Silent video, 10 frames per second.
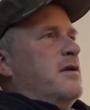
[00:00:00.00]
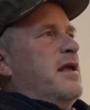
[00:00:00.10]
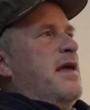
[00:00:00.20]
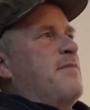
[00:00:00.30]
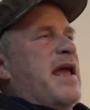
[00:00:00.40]

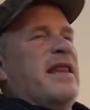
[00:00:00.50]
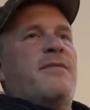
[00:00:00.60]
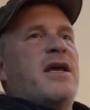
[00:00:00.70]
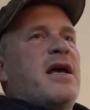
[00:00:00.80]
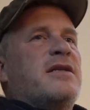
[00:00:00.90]
And mainly
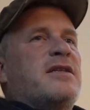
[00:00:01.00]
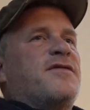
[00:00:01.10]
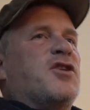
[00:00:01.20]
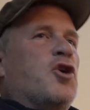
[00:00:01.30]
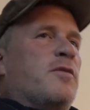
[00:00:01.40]
because of
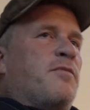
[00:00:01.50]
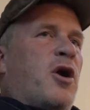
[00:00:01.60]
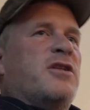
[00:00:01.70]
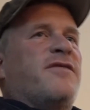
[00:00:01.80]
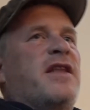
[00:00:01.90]
certain
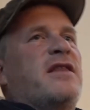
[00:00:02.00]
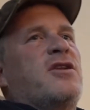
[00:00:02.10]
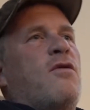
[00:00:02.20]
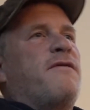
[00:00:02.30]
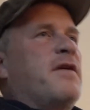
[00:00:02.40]
parts of it that
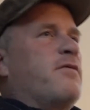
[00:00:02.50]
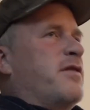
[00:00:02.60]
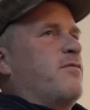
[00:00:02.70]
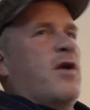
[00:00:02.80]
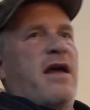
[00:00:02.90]
don't fit with
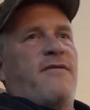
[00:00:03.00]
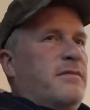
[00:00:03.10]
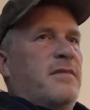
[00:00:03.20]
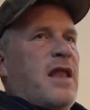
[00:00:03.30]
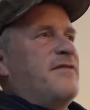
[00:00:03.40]
whatever,
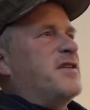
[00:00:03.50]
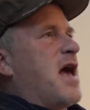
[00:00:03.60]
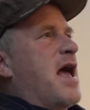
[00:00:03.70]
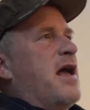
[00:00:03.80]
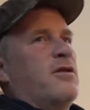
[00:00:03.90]

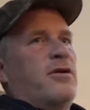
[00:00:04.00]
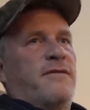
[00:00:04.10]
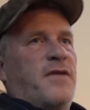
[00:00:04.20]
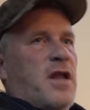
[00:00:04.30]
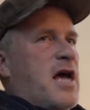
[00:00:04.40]
lifestyle or
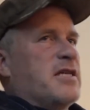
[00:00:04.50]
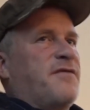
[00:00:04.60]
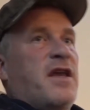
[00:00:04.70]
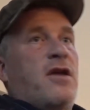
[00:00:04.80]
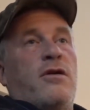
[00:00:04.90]

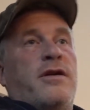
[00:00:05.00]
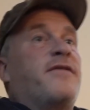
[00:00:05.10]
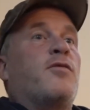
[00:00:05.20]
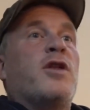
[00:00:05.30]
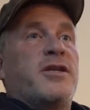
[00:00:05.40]
philosophy or
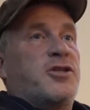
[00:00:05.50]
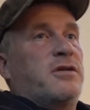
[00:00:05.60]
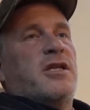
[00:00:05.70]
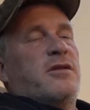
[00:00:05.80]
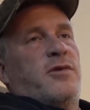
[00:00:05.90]
even
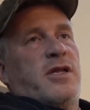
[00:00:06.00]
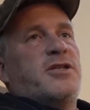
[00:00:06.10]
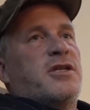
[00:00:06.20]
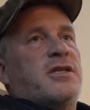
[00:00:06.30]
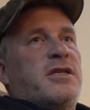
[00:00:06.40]
religion.
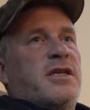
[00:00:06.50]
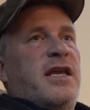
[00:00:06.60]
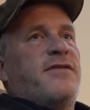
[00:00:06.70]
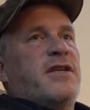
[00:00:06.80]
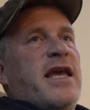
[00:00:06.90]
Religions
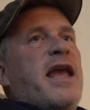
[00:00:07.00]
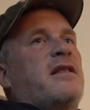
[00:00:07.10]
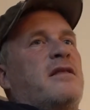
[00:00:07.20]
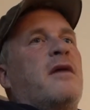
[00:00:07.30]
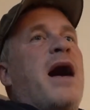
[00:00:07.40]
even take
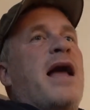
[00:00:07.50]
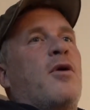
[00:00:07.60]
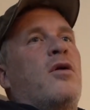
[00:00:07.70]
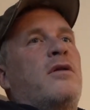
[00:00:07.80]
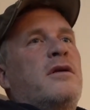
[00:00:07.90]
the
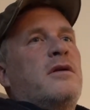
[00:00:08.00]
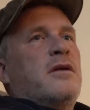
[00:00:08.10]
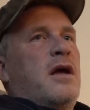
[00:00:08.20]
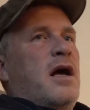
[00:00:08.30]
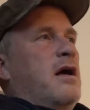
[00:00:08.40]
Bible.
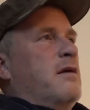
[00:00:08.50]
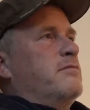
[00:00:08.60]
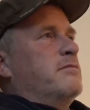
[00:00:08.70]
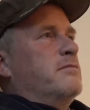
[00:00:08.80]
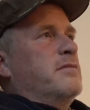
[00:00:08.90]

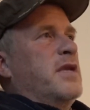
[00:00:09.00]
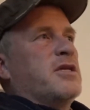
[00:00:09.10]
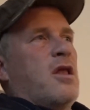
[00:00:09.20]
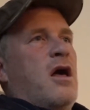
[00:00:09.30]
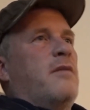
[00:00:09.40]

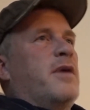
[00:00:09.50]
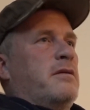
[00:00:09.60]
Islam